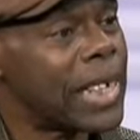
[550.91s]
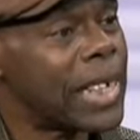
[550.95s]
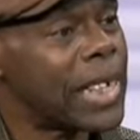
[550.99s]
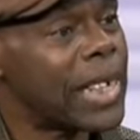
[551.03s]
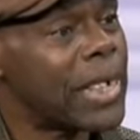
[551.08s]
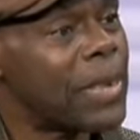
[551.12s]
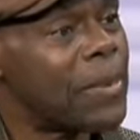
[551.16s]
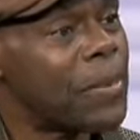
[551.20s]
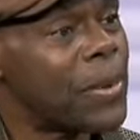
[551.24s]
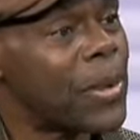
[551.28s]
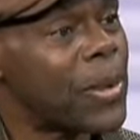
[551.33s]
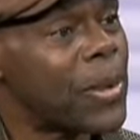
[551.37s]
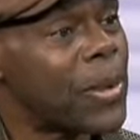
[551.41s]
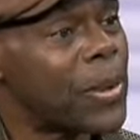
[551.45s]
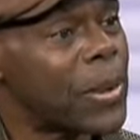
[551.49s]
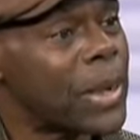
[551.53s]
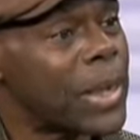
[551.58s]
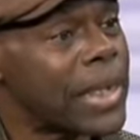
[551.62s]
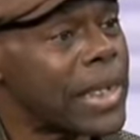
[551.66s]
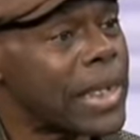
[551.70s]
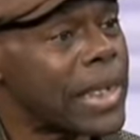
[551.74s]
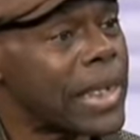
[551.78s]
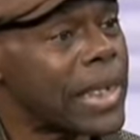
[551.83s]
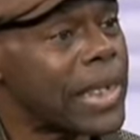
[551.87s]
a
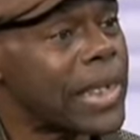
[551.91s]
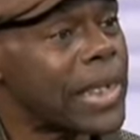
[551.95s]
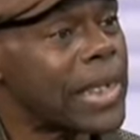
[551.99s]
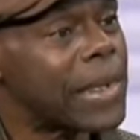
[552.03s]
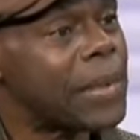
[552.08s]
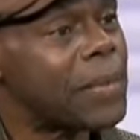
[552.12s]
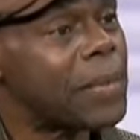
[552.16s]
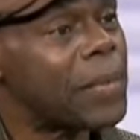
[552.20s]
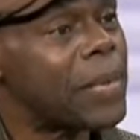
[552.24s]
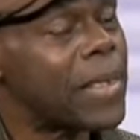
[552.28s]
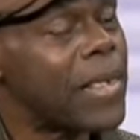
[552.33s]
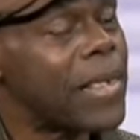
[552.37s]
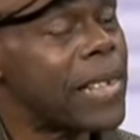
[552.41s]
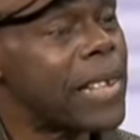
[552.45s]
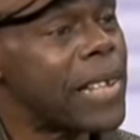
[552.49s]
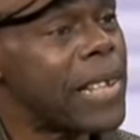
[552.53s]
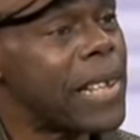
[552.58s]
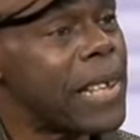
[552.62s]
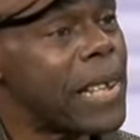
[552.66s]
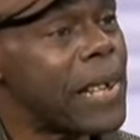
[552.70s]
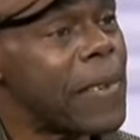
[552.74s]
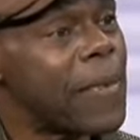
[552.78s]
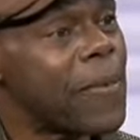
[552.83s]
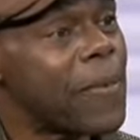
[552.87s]
democratic
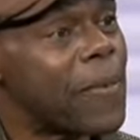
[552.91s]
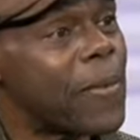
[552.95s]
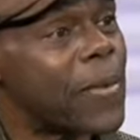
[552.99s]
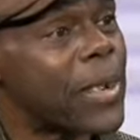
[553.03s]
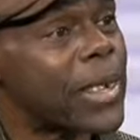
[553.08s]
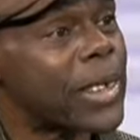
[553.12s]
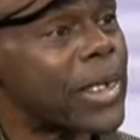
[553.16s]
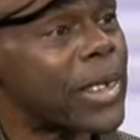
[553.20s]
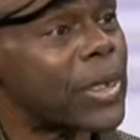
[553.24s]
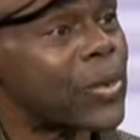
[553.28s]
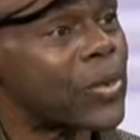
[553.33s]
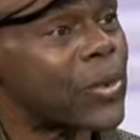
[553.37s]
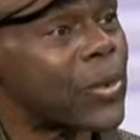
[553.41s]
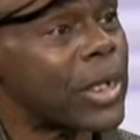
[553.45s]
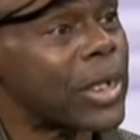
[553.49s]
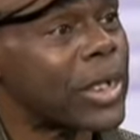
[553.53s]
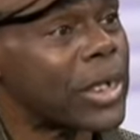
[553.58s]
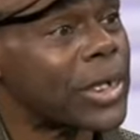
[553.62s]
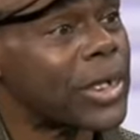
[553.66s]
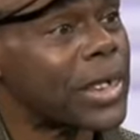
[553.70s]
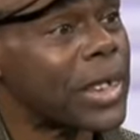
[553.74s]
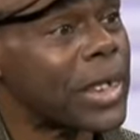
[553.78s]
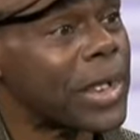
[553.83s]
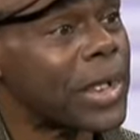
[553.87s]

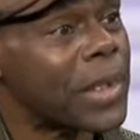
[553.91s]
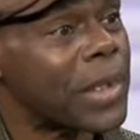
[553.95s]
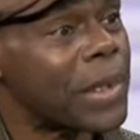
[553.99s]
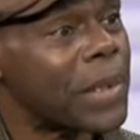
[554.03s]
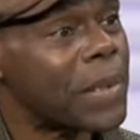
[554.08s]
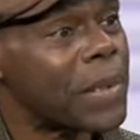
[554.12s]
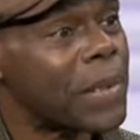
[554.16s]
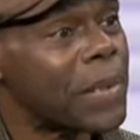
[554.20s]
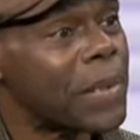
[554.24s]
infrastructure,